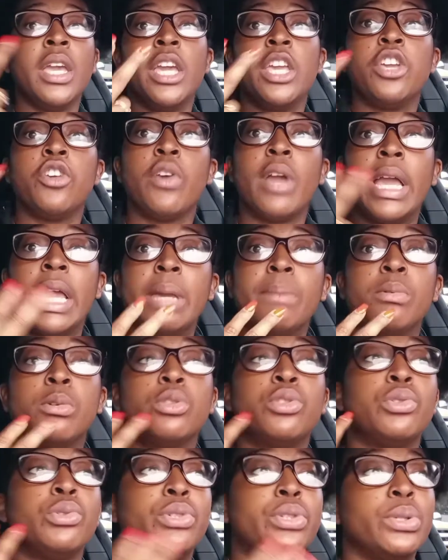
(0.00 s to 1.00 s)
and you're
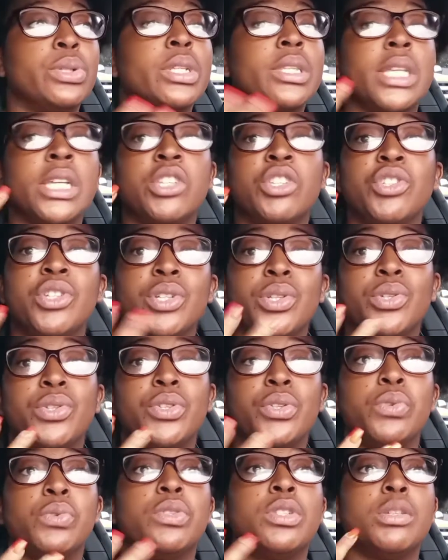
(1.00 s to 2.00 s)
able to do the things that you need to
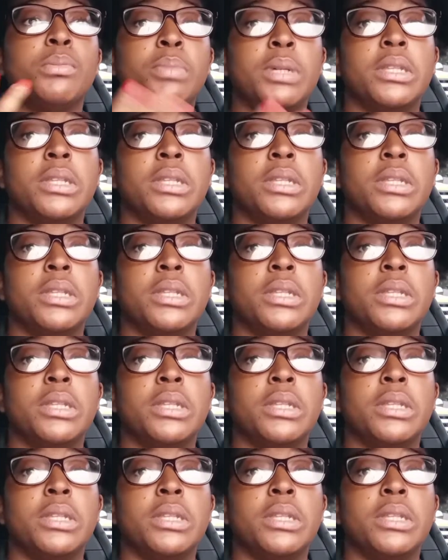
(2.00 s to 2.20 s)
do to